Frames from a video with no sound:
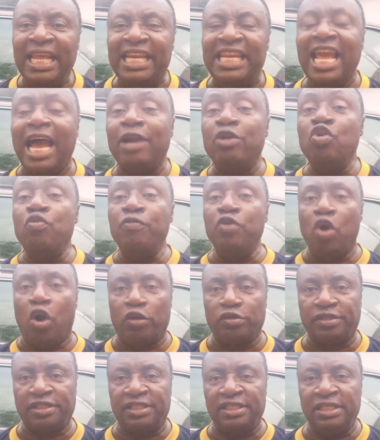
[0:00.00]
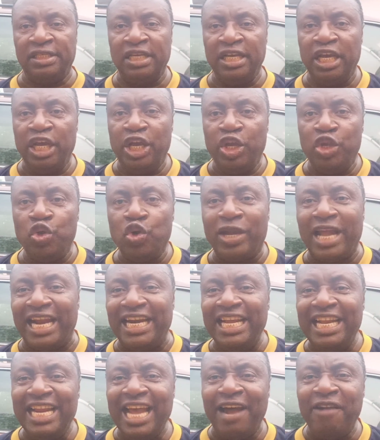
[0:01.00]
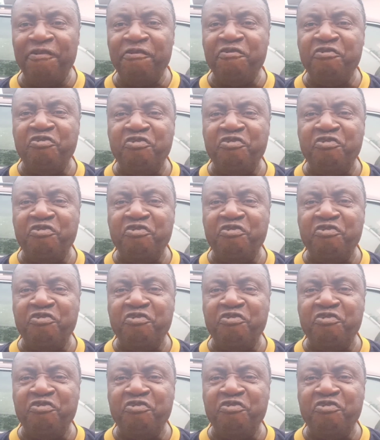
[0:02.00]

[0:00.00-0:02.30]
They are numerous. You can either